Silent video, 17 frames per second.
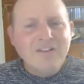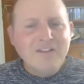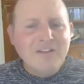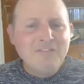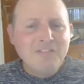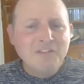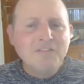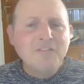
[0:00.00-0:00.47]
I,
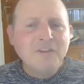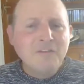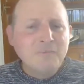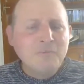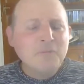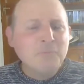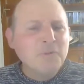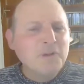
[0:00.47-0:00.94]
sort of have
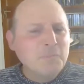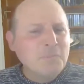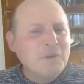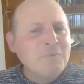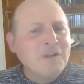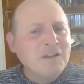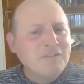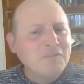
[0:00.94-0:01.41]

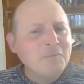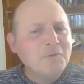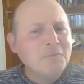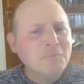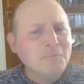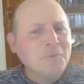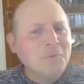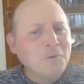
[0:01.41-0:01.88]
maybe have a bit
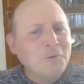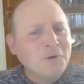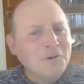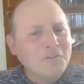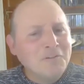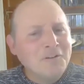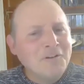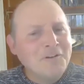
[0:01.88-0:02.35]
more
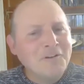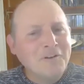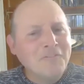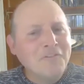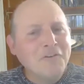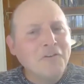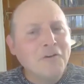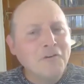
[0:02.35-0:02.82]
of, a, of
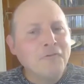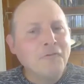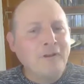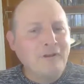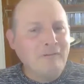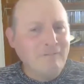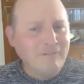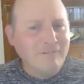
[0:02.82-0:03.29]
an honoring
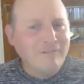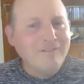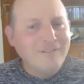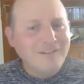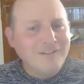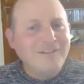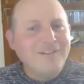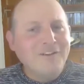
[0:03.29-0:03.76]

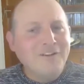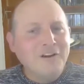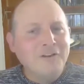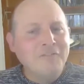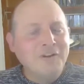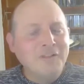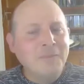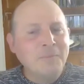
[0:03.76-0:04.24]
of
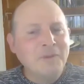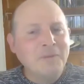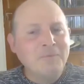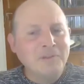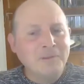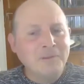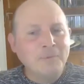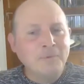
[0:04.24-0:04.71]
other
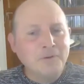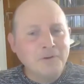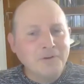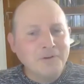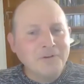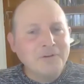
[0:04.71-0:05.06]
people's work.